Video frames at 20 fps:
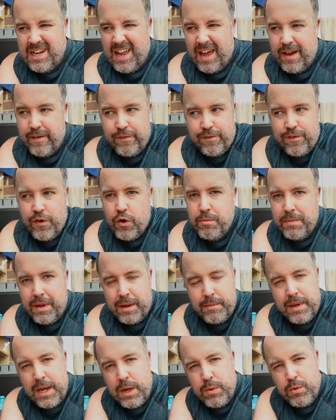like
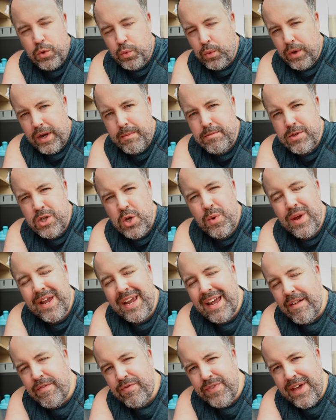filming me with what I'm
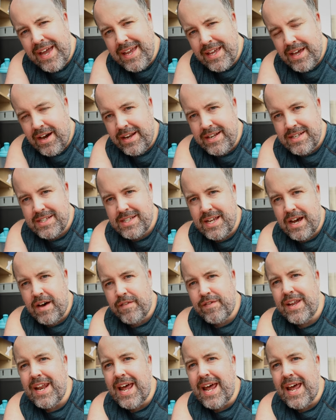doing and that kind of stuff.